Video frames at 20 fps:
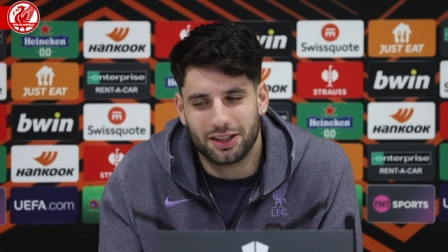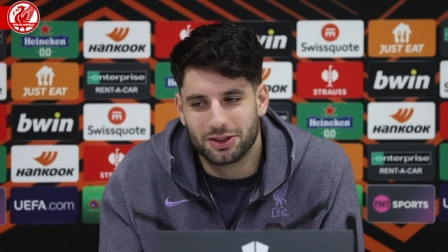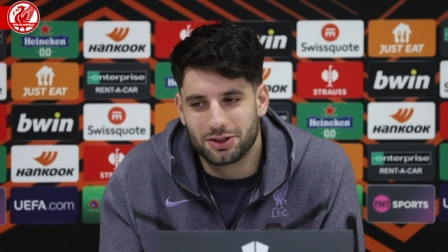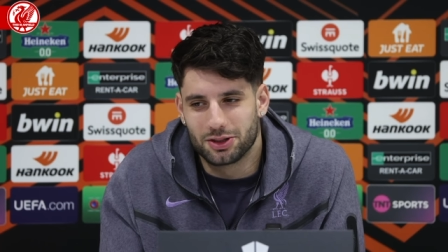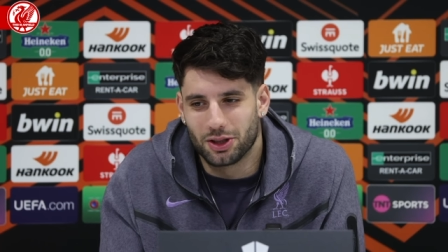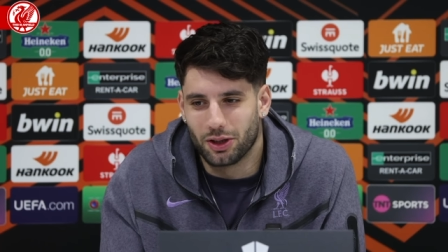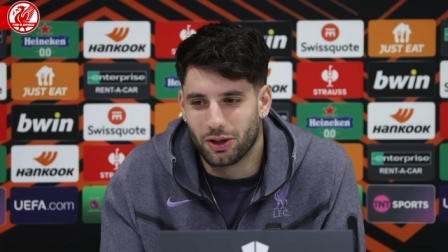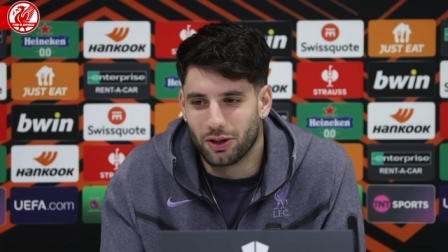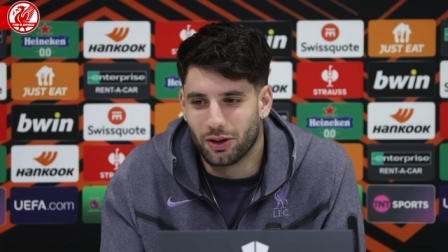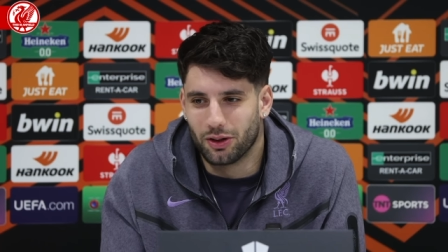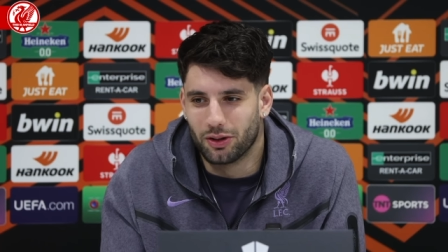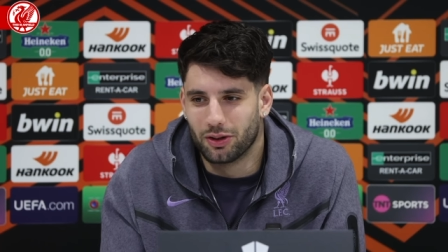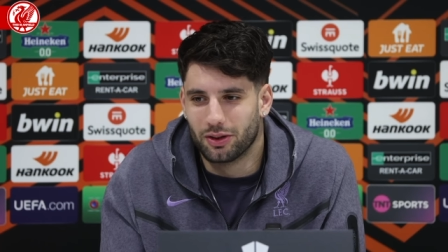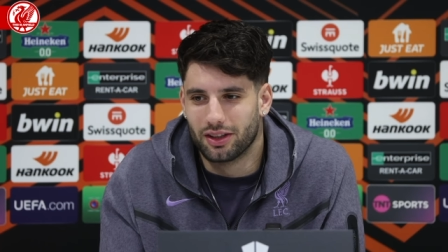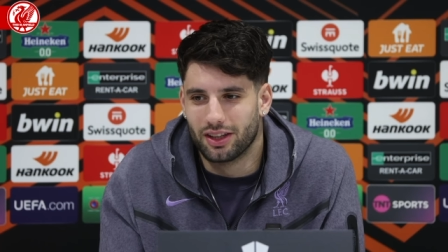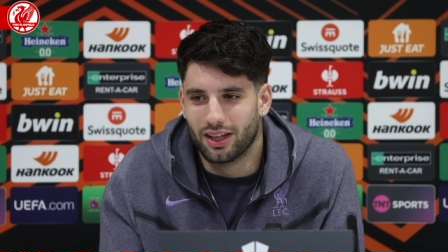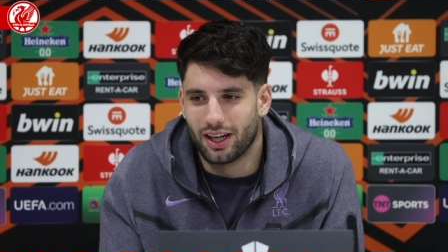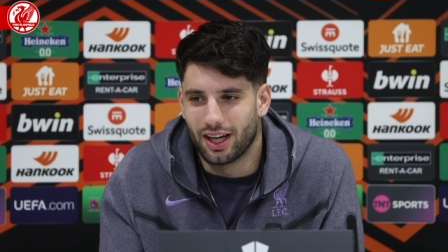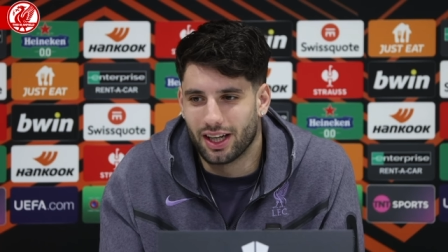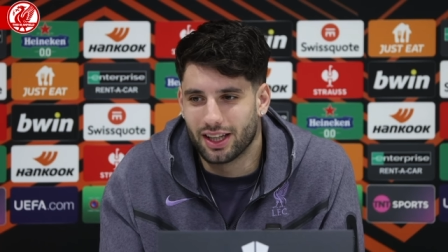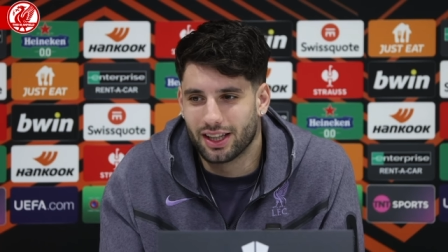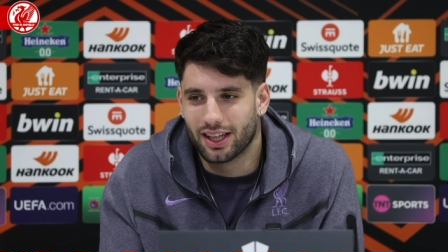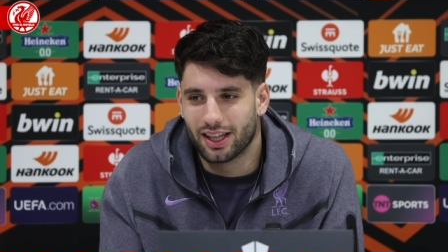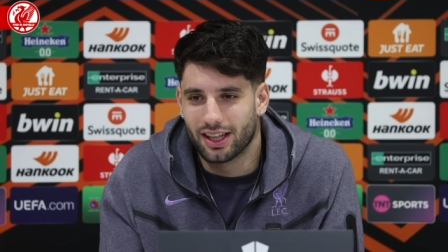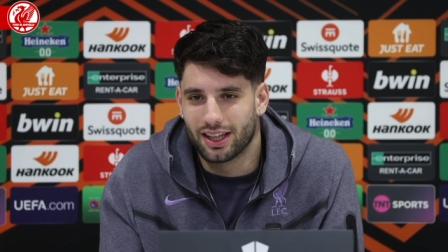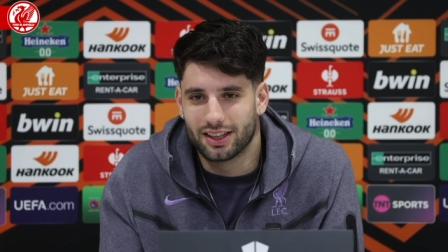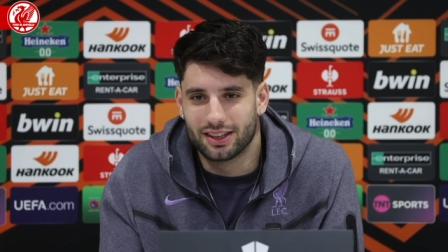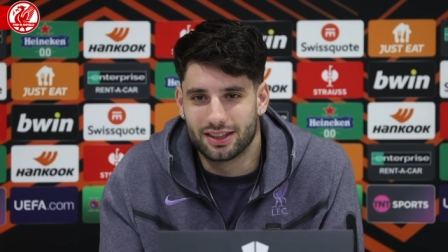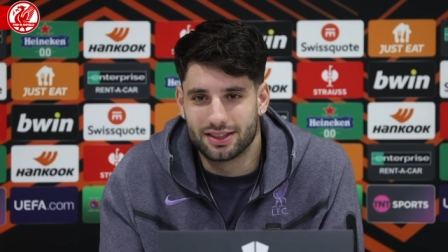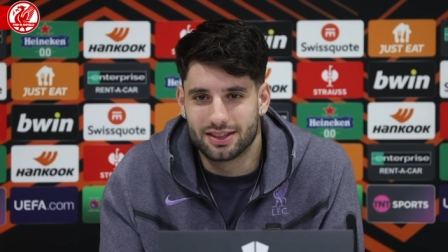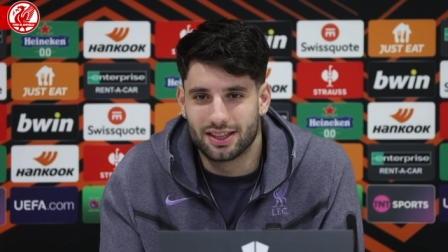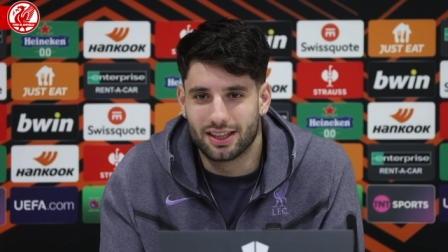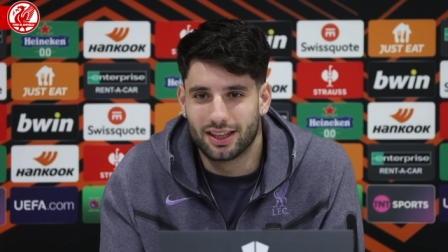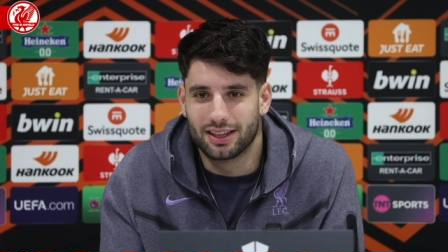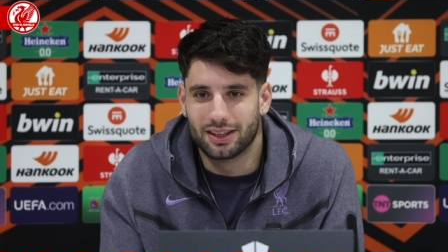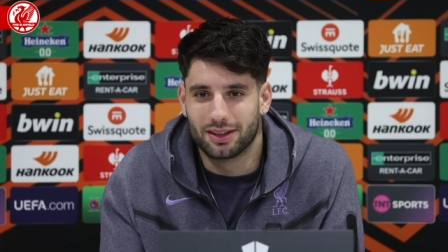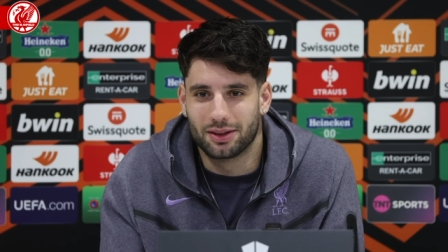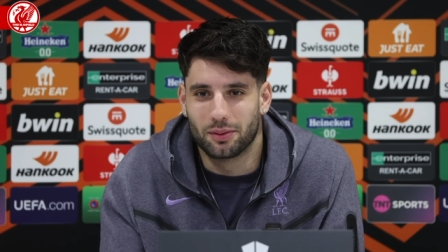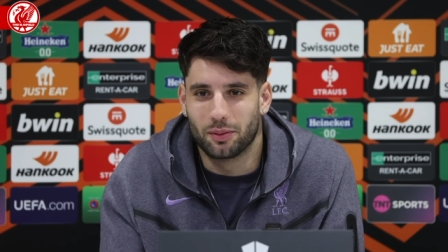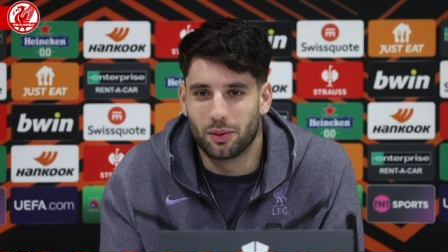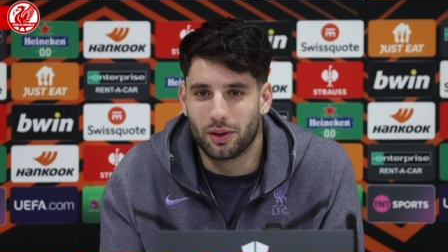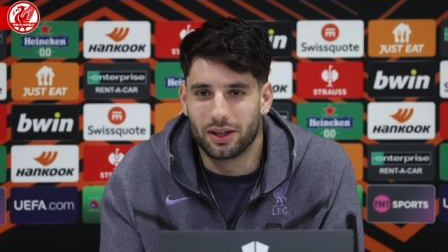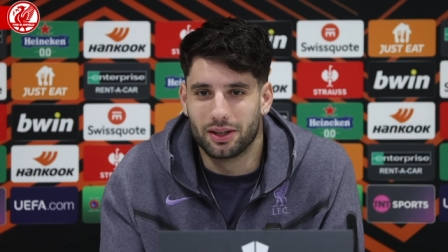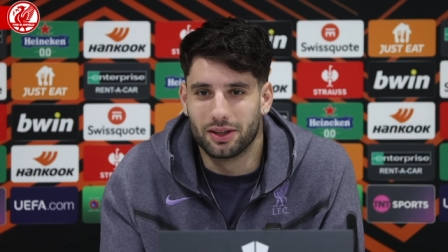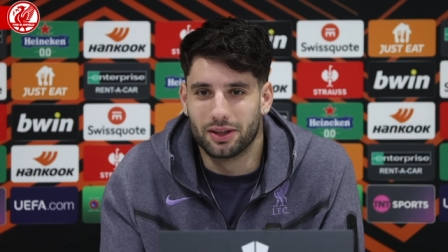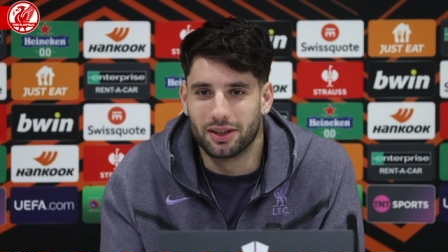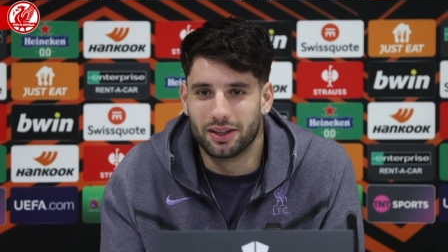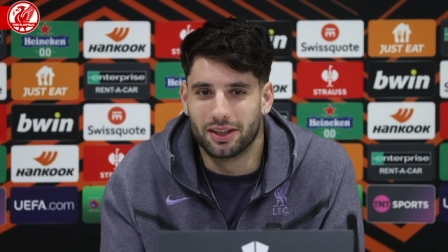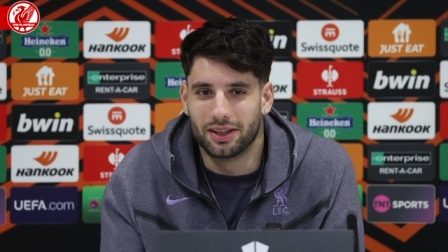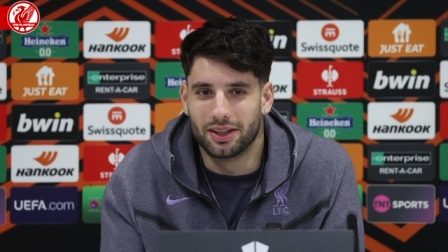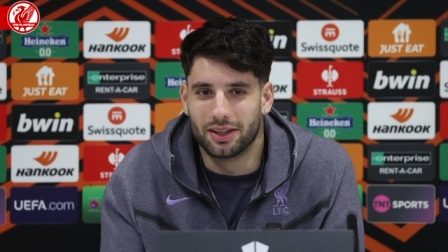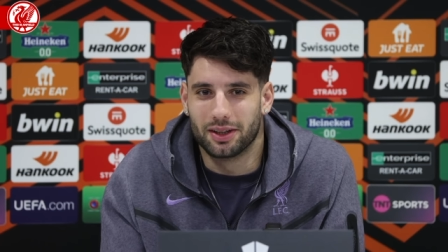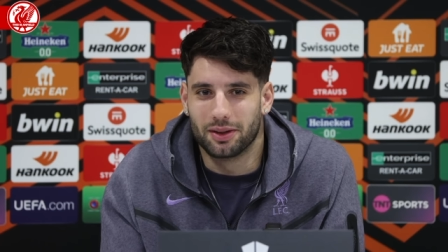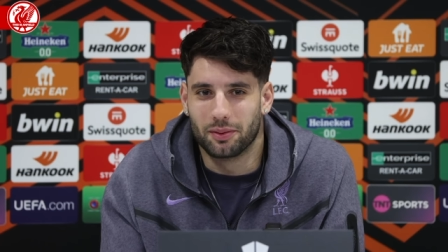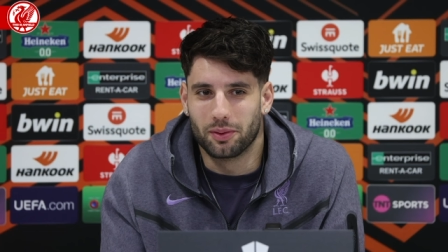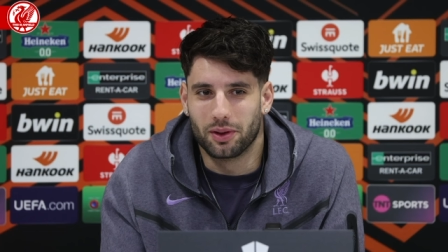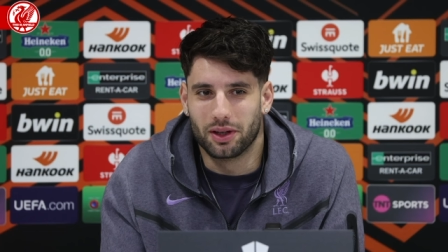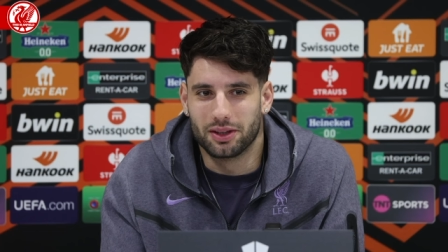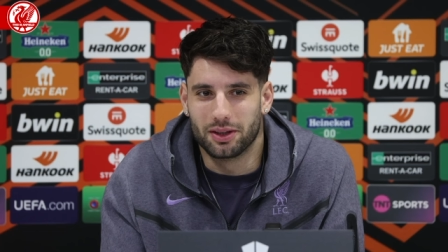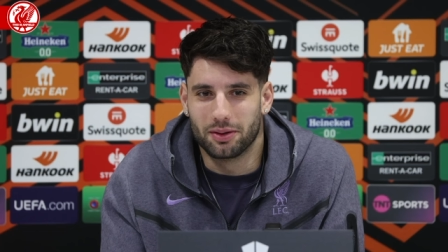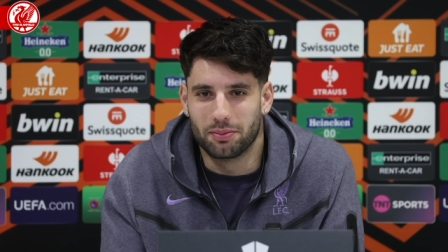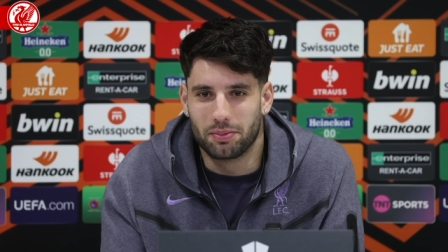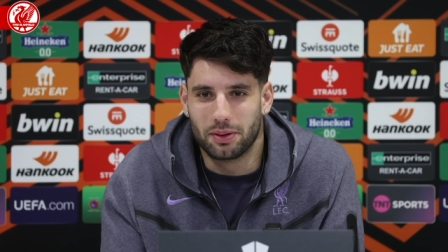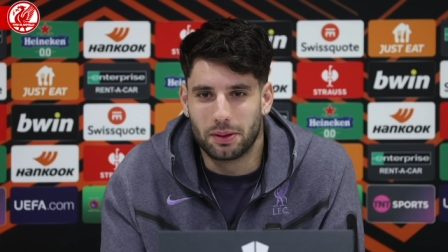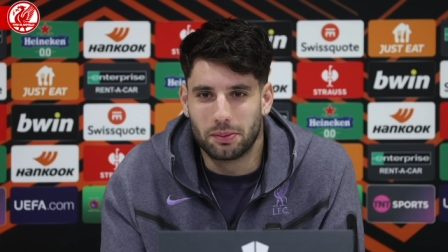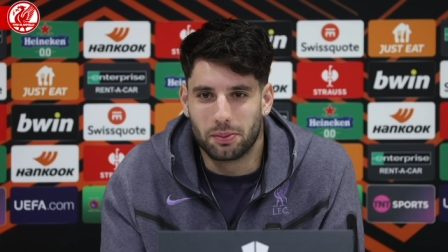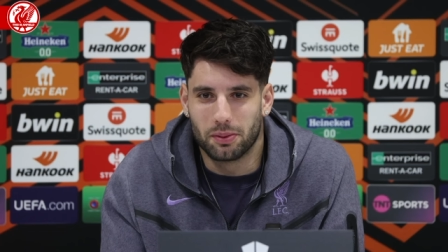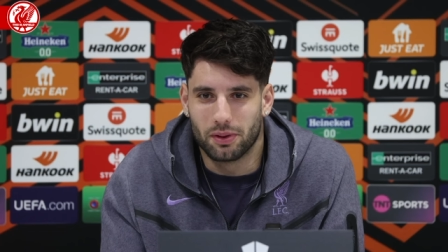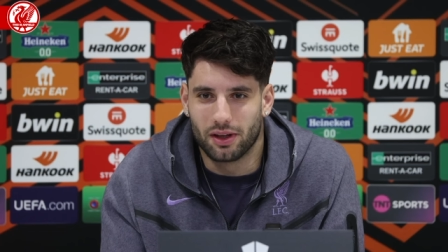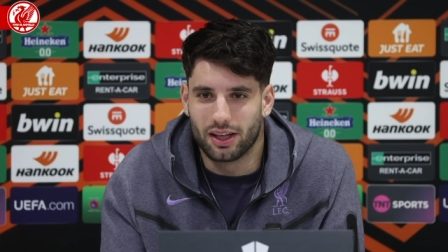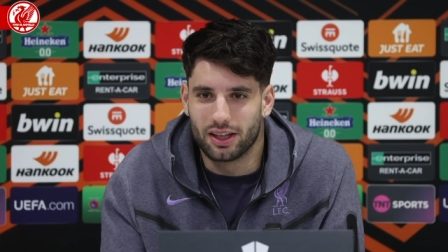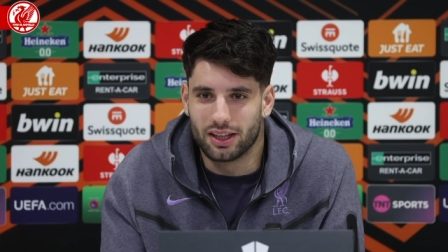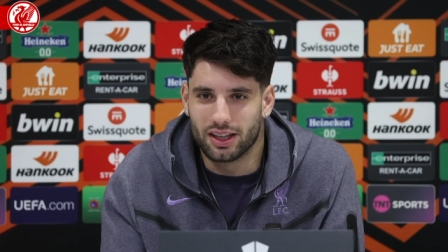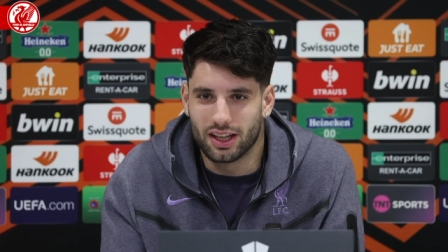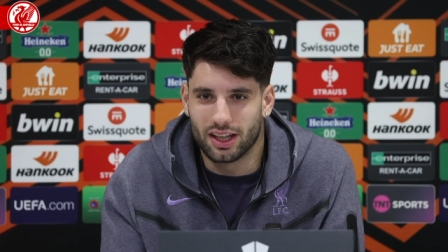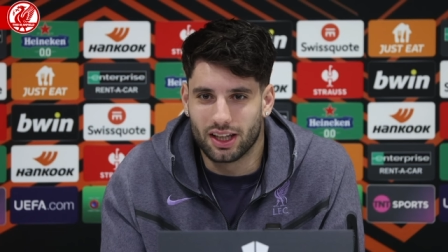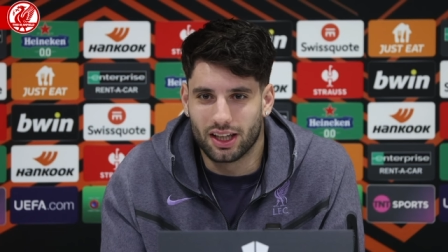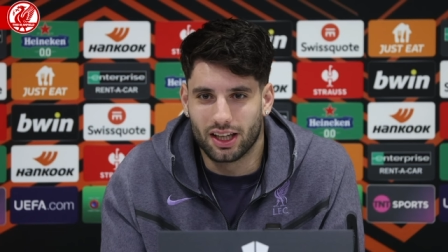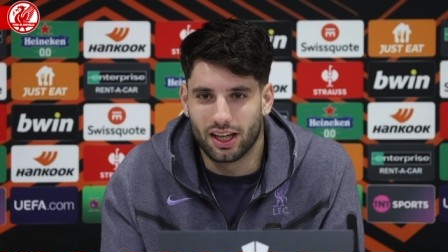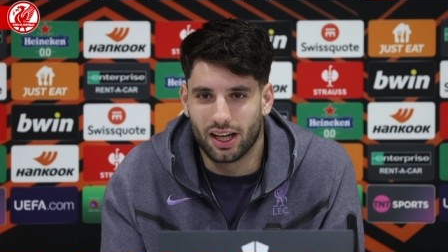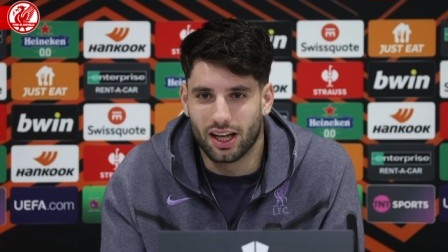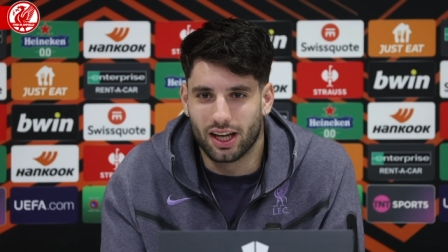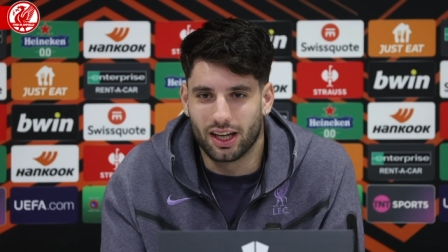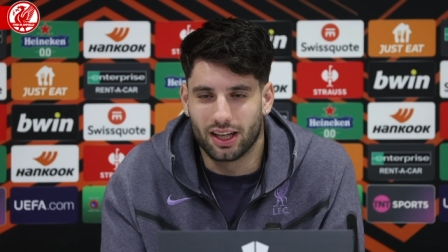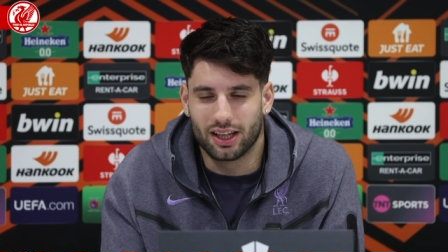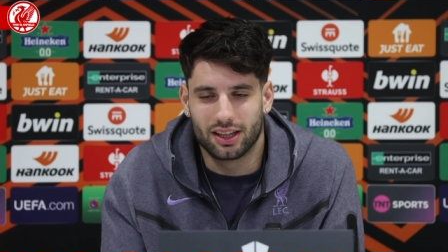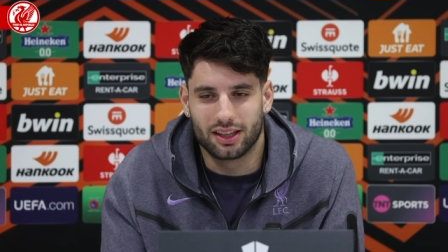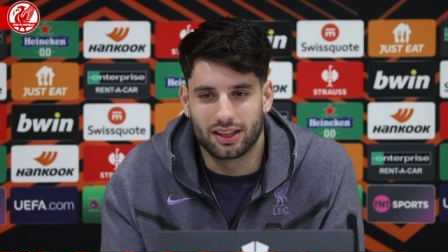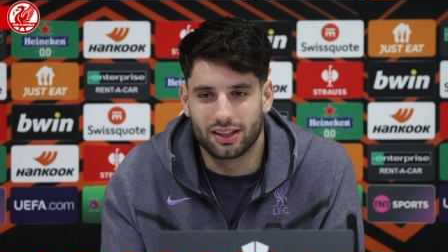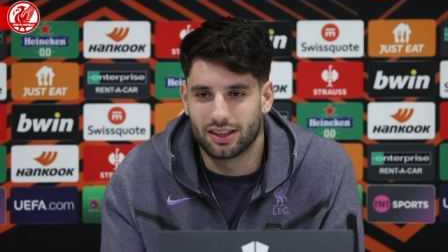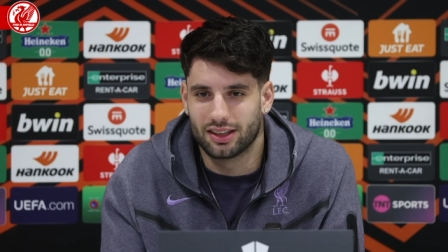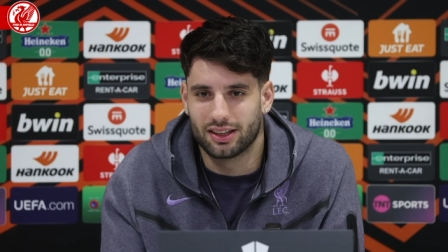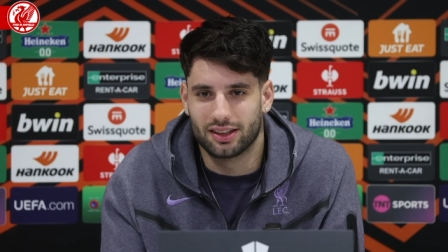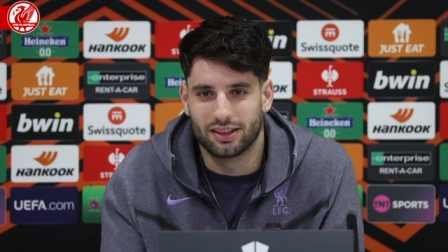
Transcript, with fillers: So I can understand why the why the people are thinking like